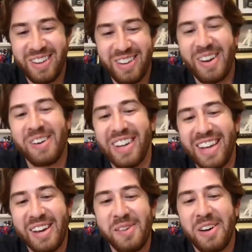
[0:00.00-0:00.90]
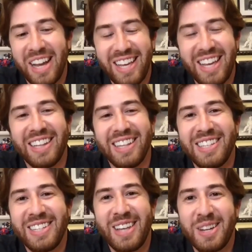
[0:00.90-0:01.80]
you go. Well, I can get
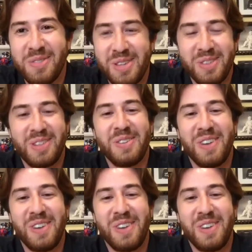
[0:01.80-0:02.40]
Elise in touch with you too.